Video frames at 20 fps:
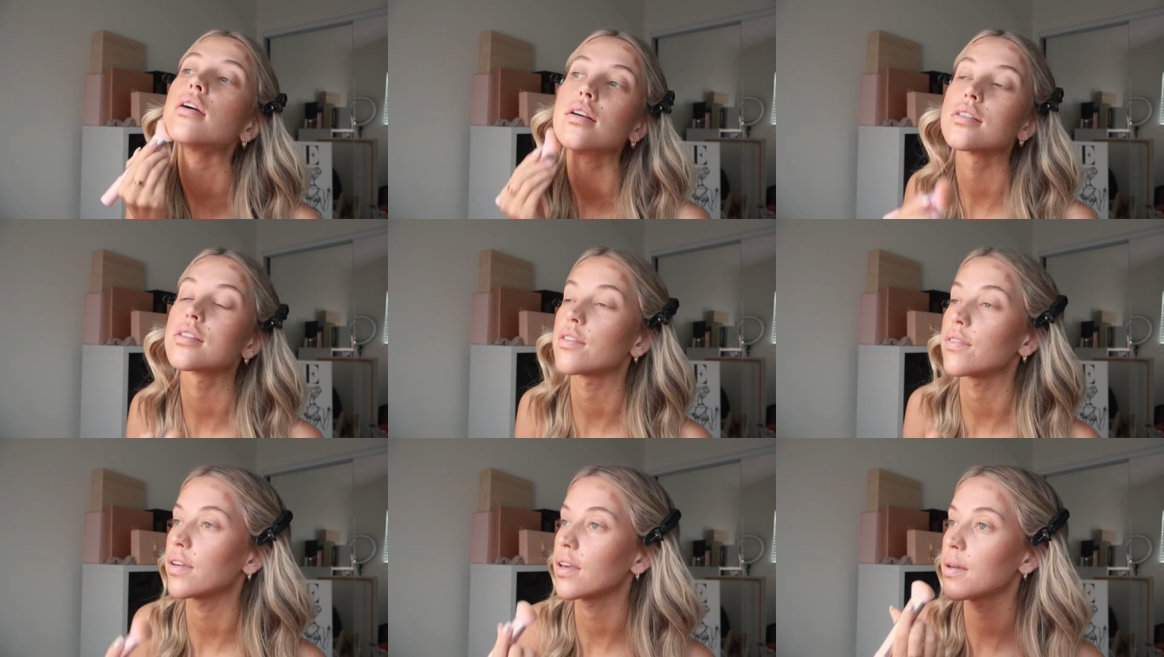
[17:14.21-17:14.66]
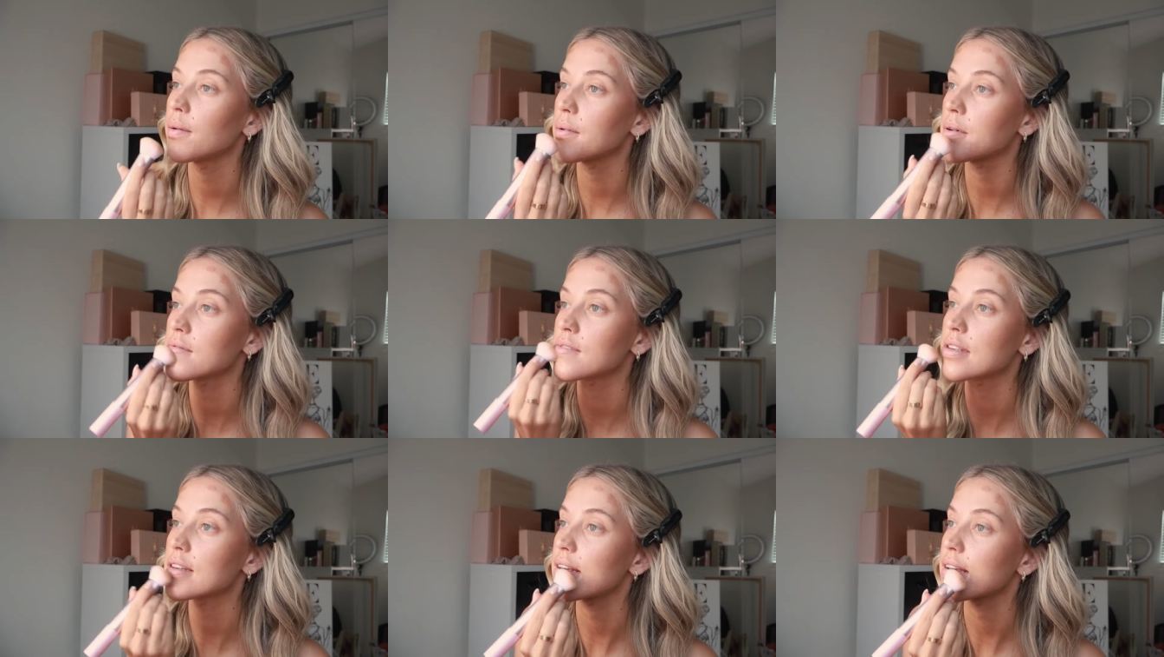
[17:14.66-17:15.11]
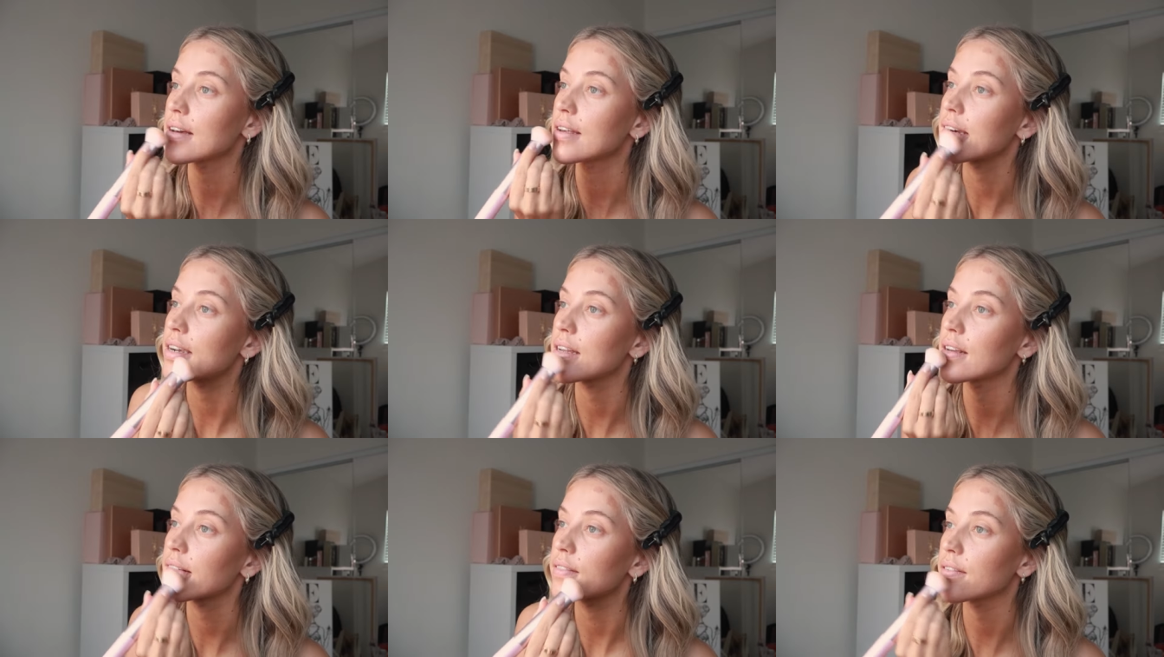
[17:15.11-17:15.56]
Because if he wasn't
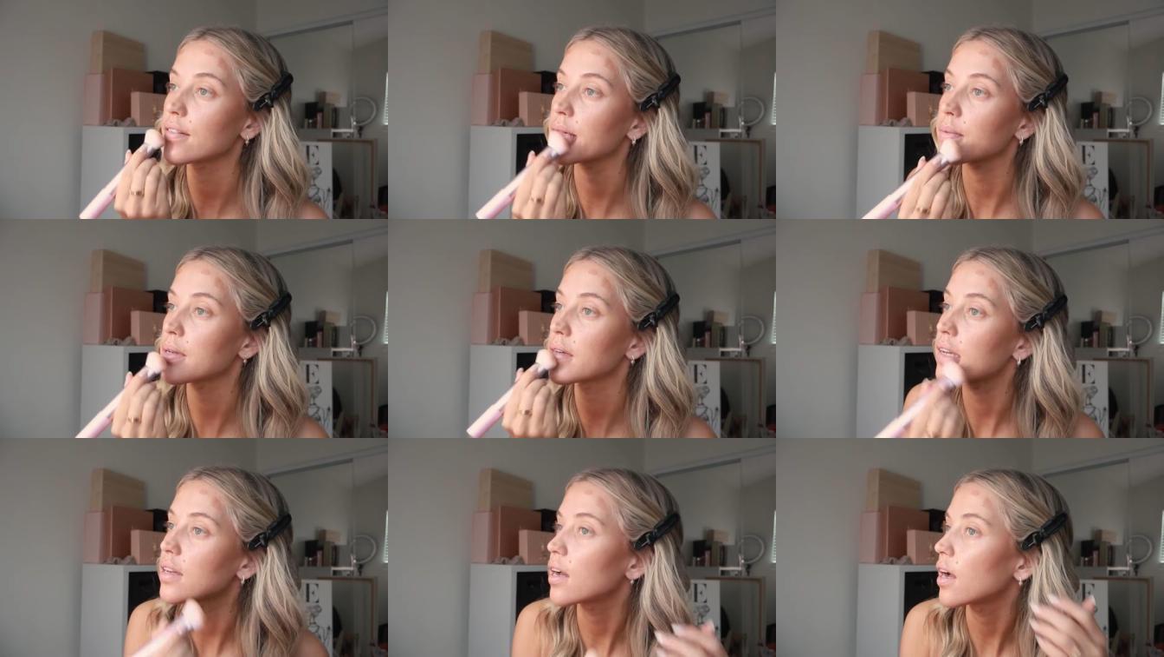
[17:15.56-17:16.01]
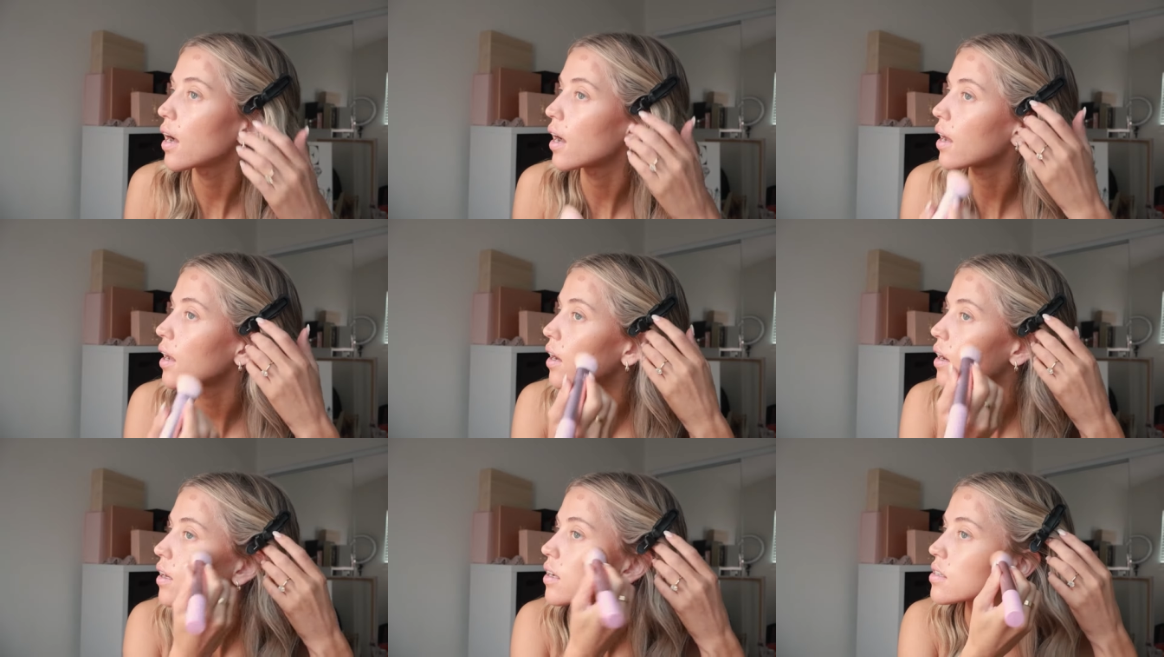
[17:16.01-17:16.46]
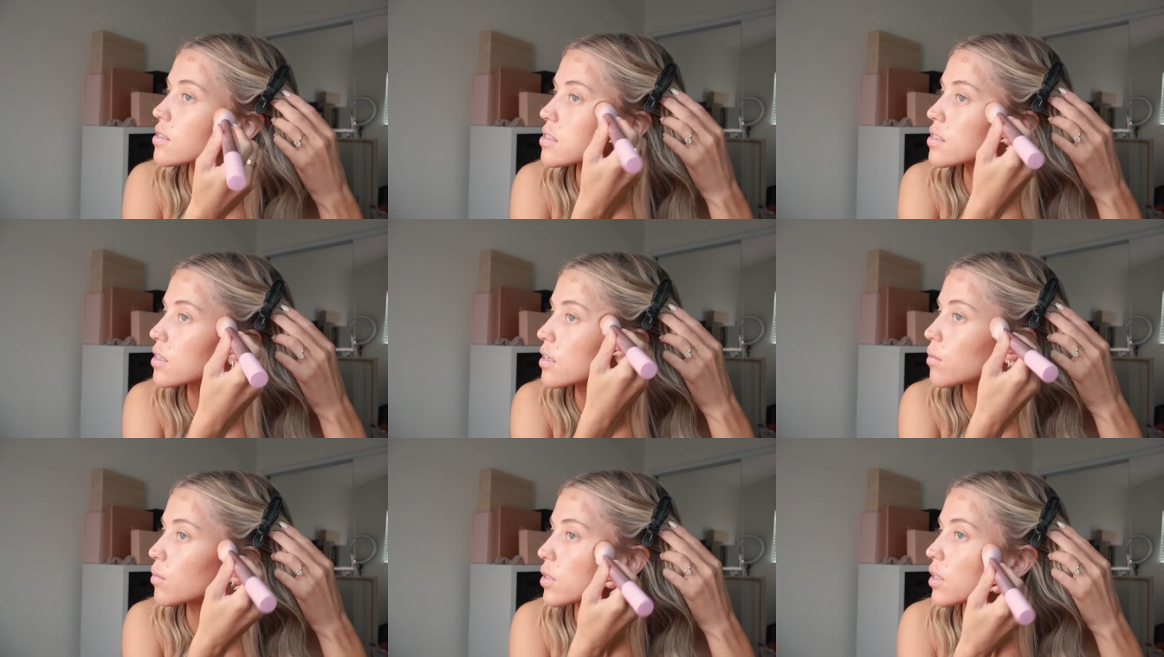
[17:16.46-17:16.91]
editing for me, I
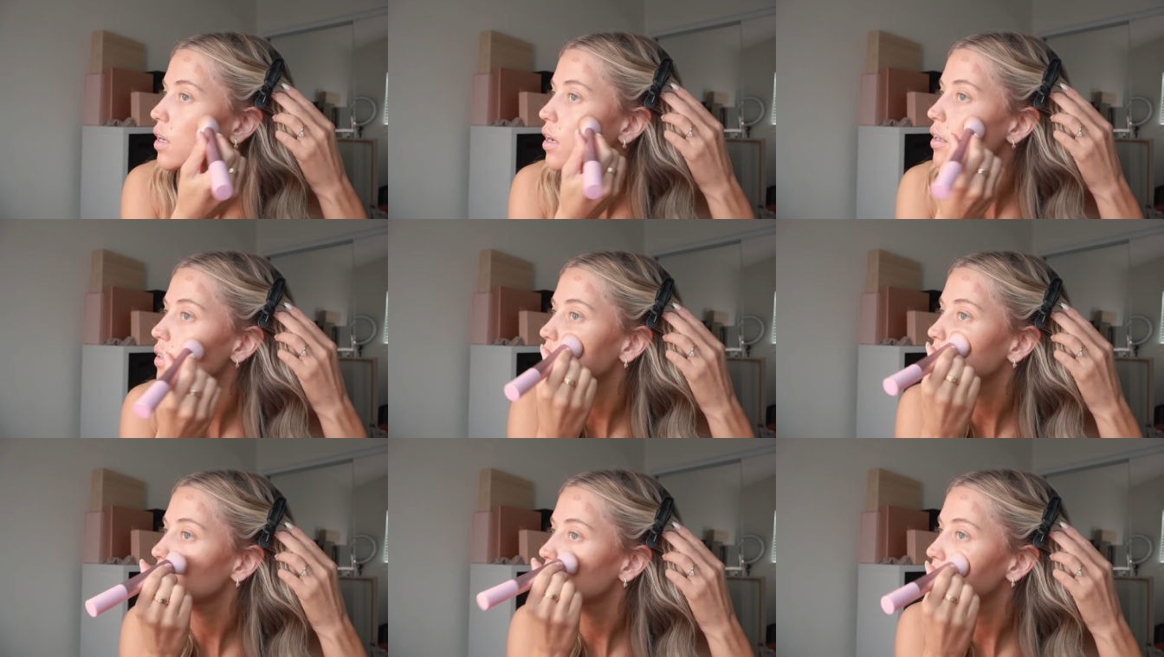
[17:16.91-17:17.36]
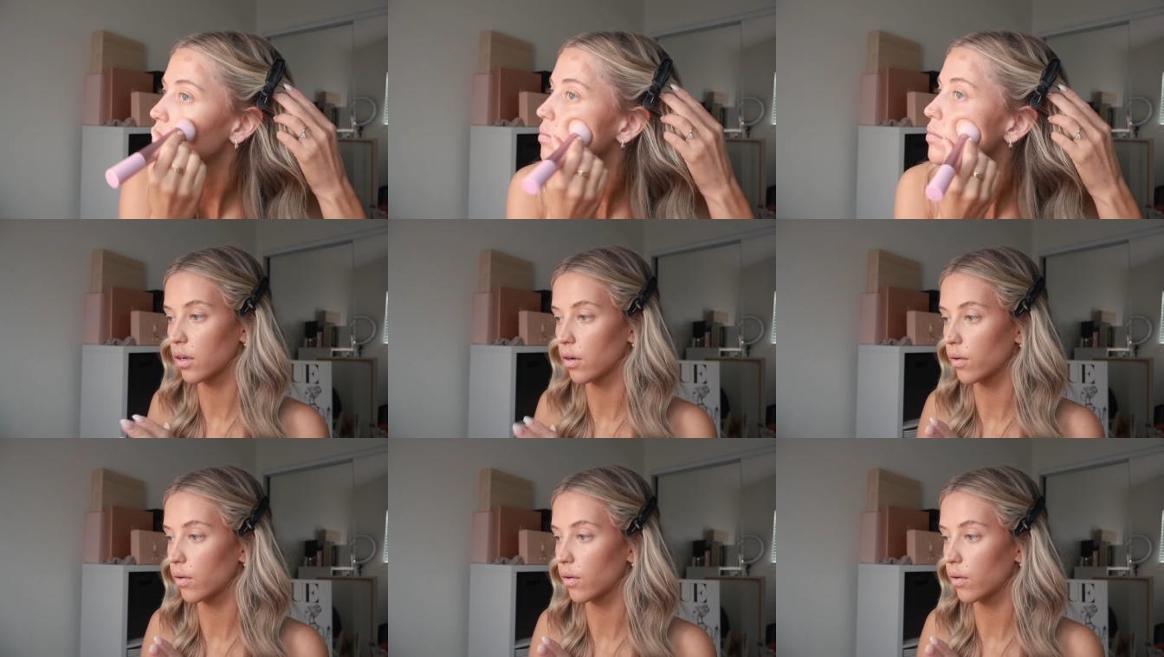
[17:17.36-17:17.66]
honestly would not do it.